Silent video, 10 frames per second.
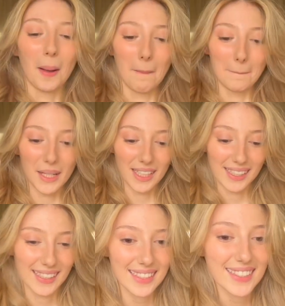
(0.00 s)

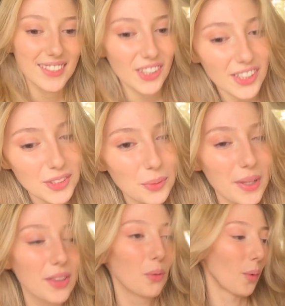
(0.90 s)
But let's start
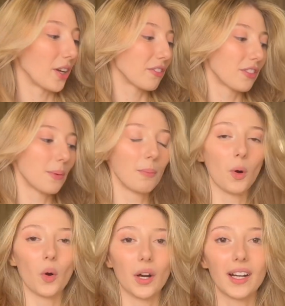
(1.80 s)
with one of the
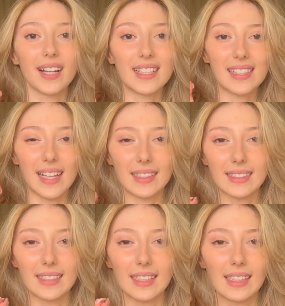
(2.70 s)
more
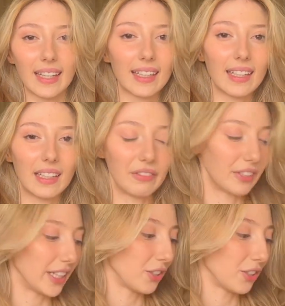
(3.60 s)
sexy, like, evening